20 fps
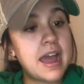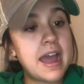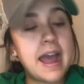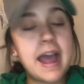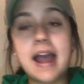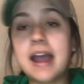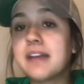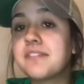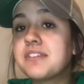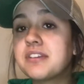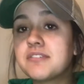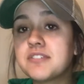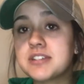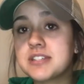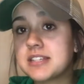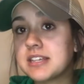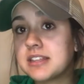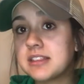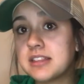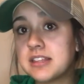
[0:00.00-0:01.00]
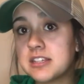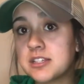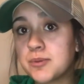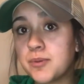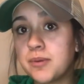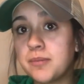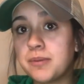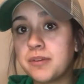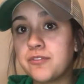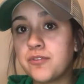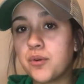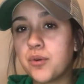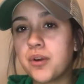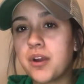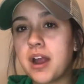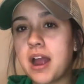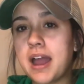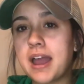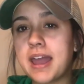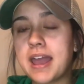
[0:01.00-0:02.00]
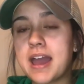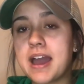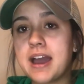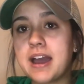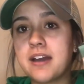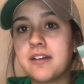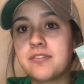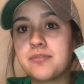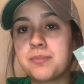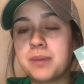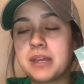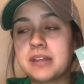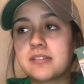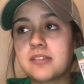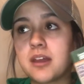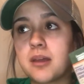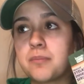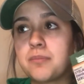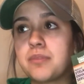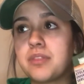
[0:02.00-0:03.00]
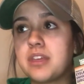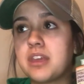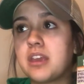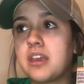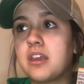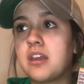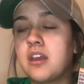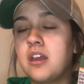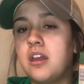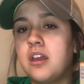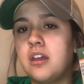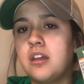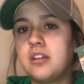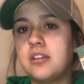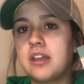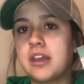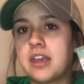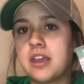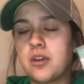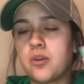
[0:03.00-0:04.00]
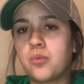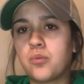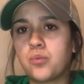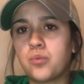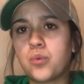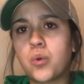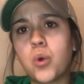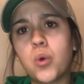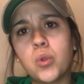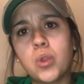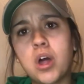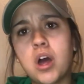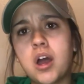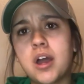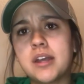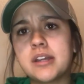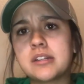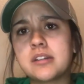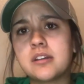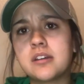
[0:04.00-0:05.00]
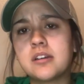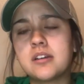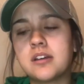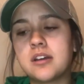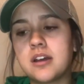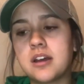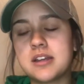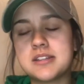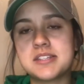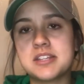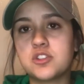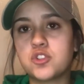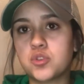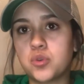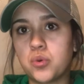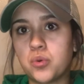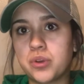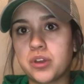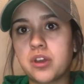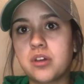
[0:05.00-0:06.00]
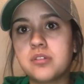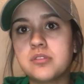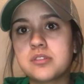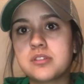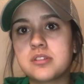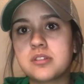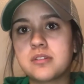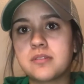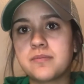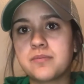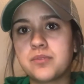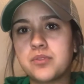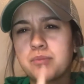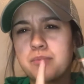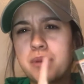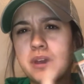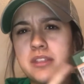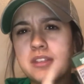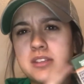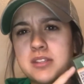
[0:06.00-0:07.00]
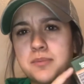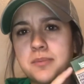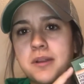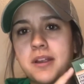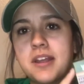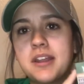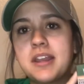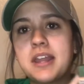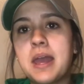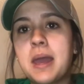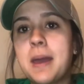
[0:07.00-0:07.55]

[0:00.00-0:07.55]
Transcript: I've never seen this one before. I have picked up the like roll-on essential oils by this brand,